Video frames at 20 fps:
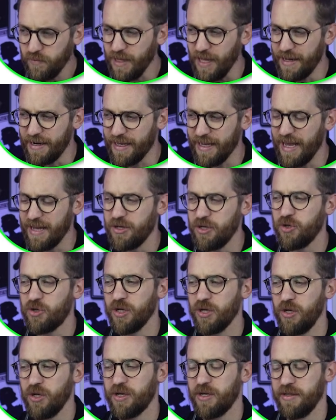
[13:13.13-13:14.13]
and again, you
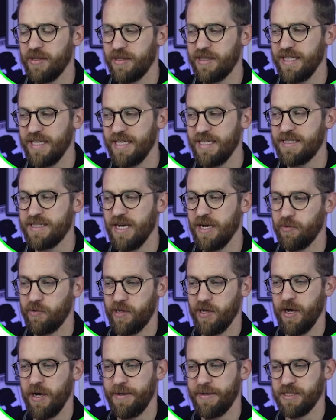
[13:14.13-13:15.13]
can look at the detailed
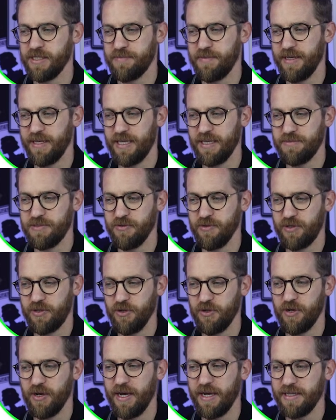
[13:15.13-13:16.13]
guidance, but it gives you a
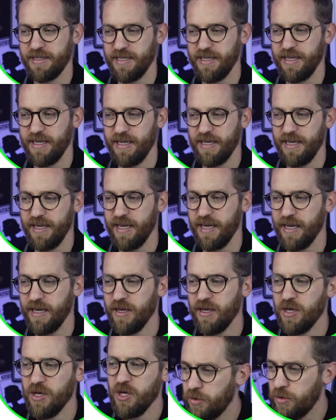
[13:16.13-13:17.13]
good idea here.
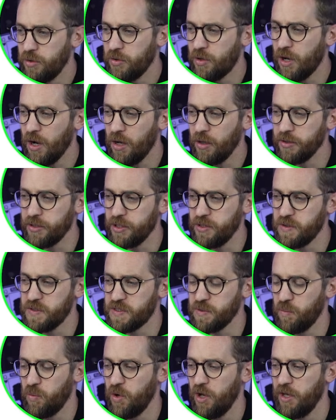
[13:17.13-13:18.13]
You can't use
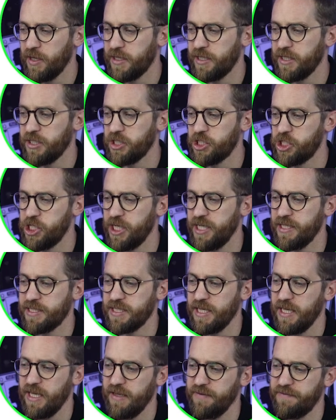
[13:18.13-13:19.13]
the working sheet
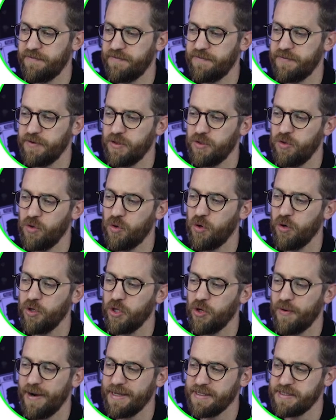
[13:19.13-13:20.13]
if you got
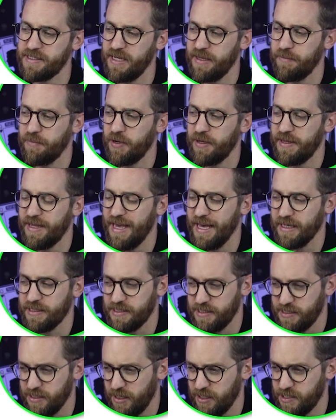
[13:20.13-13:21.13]
your asset by the
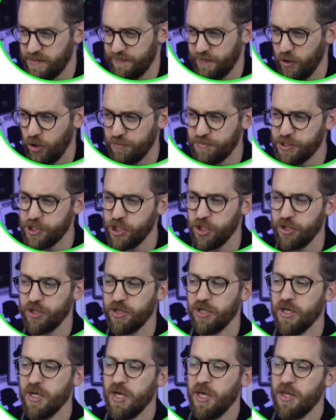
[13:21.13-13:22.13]
exercise of an option.